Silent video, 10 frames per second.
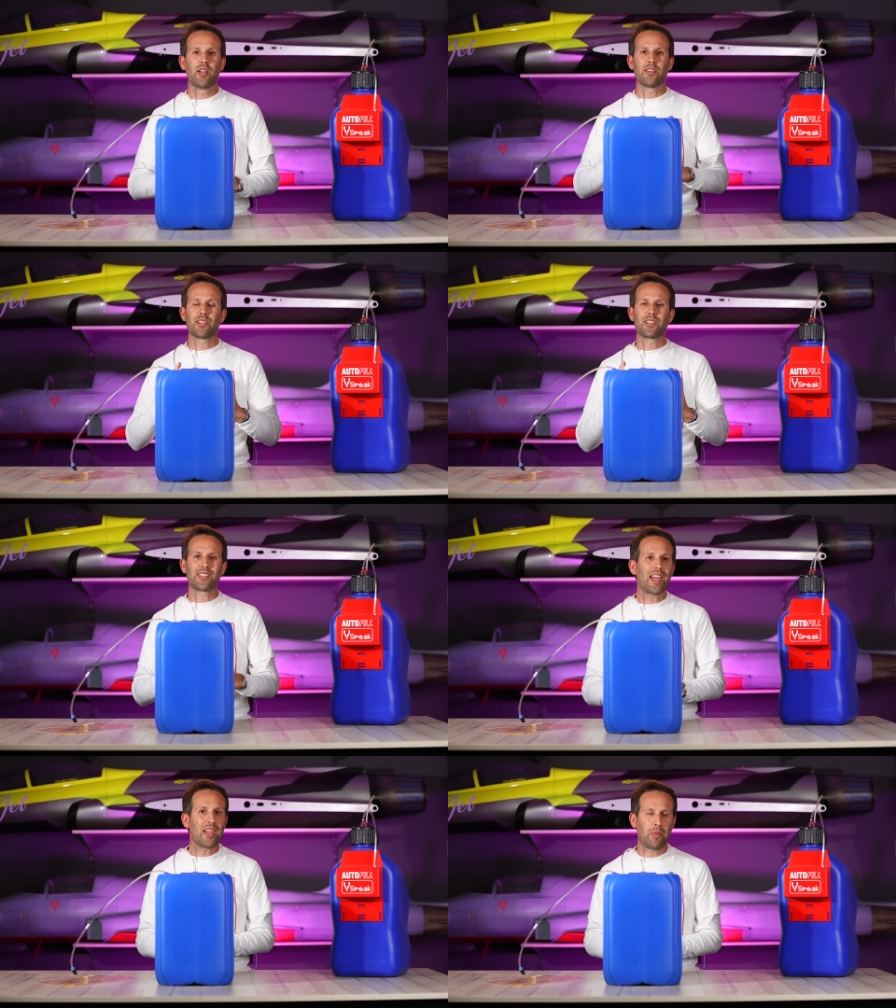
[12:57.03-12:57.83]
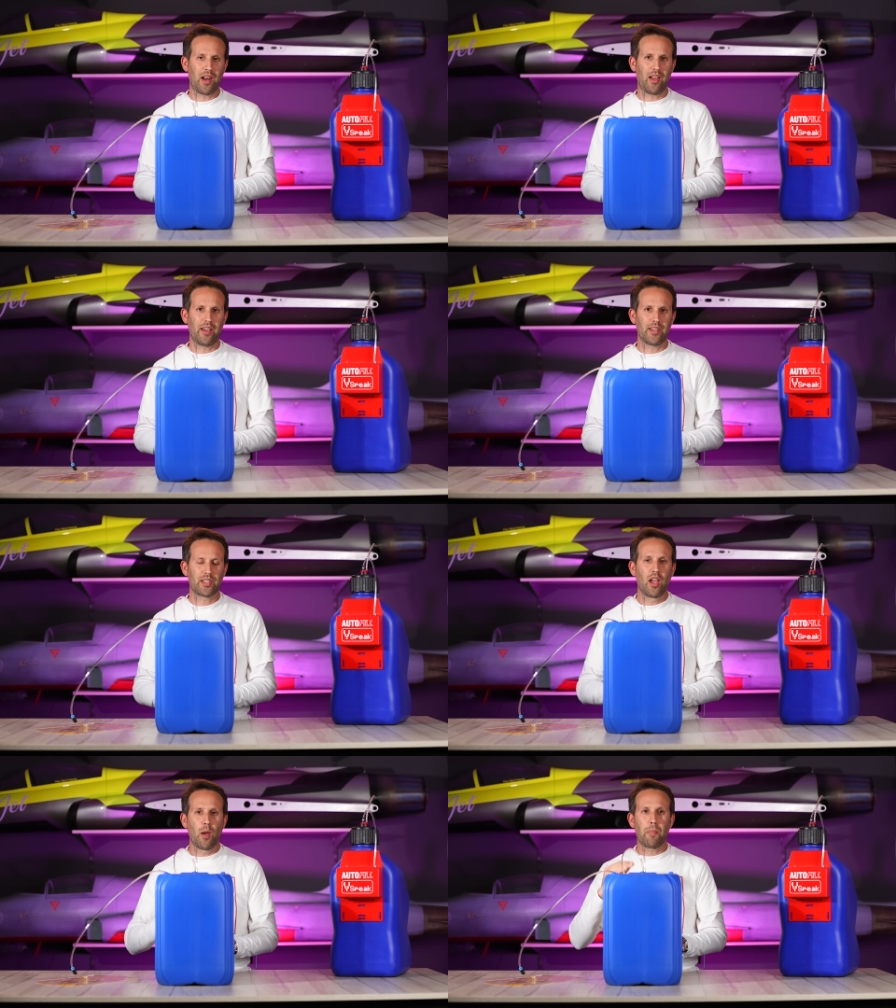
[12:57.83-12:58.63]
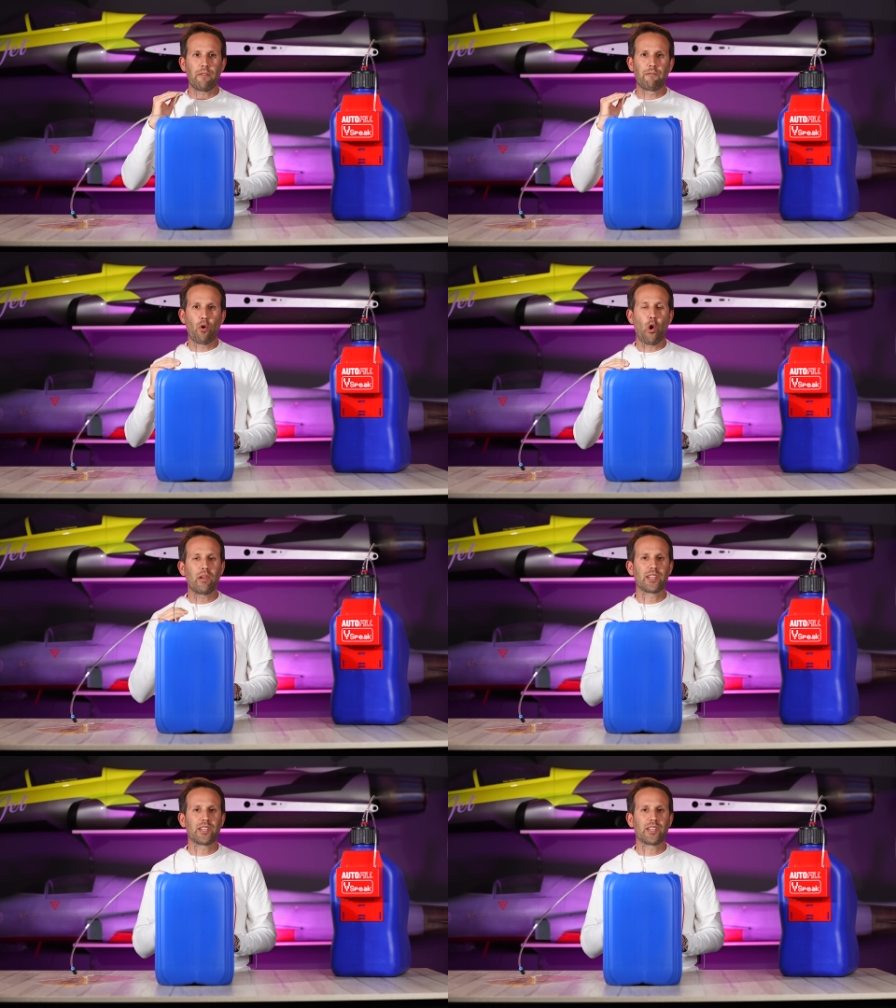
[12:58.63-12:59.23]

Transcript: to stabilise before